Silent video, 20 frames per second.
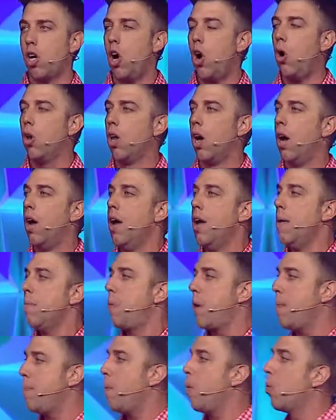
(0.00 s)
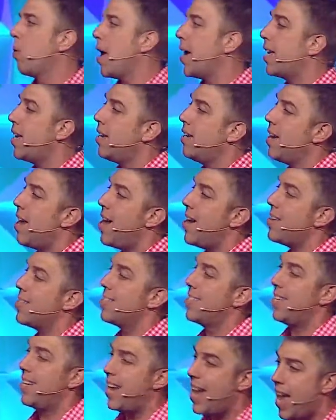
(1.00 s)
Cola. People
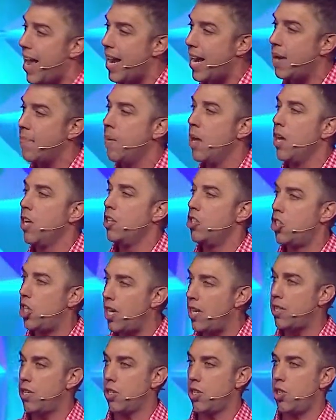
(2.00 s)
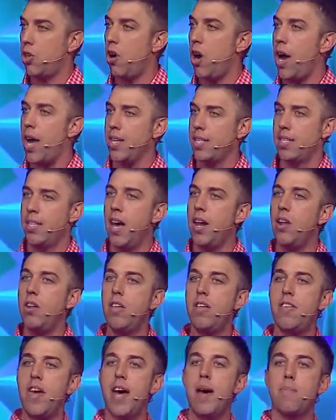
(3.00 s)
recognize the name Jesus Christ. Not
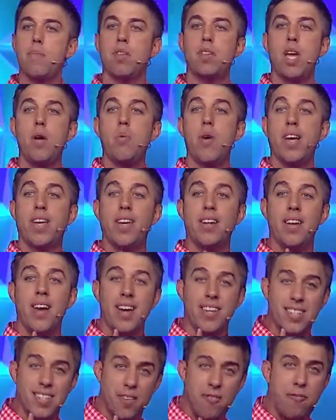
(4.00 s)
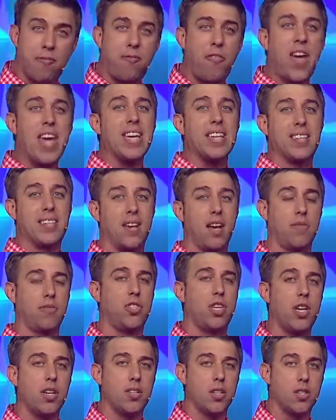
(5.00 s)
only that, but they recognize the face of
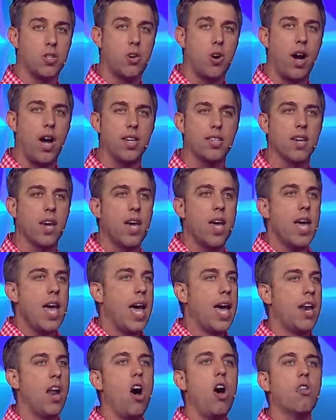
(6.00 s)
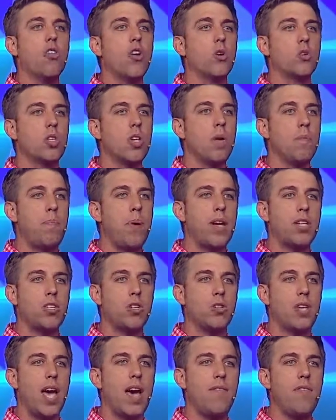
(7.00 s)
Jesus Christ. And although some
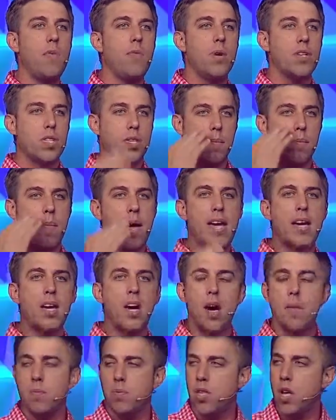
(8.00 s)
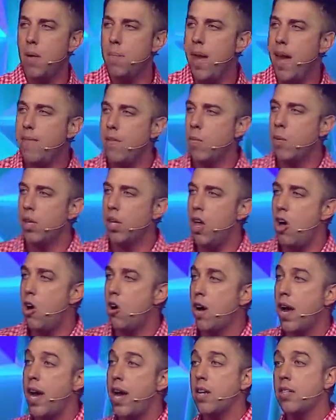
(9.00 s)
pictures have him with some makeup, some have him with
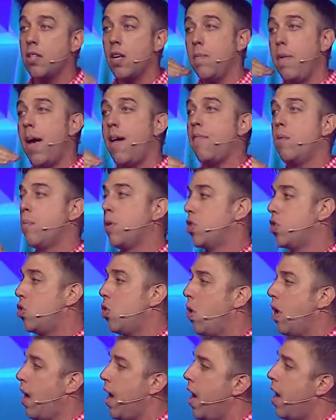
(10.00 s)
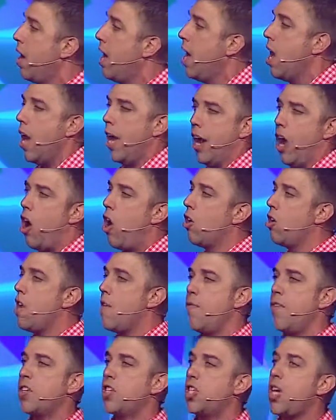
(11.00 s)
long hair, some have him with short hair, and all
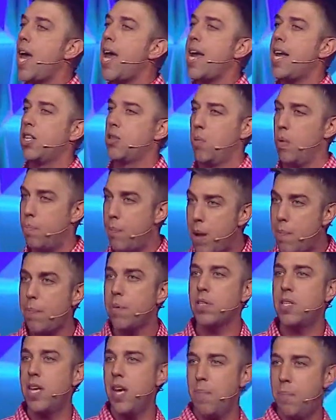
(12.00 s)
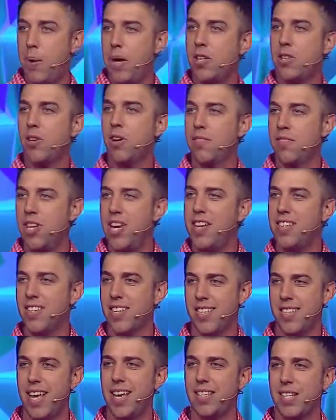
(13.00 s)
different shades, when people see a picture of
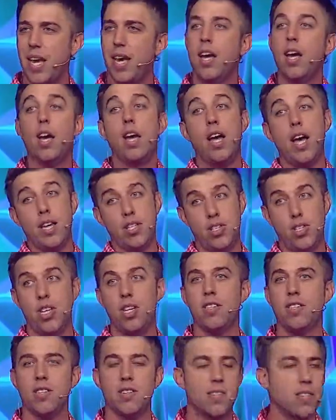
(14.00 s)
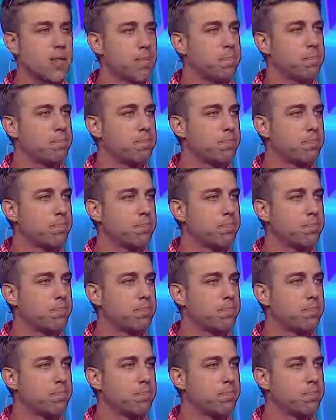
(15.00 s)
Jesus, they say, That's Jesus.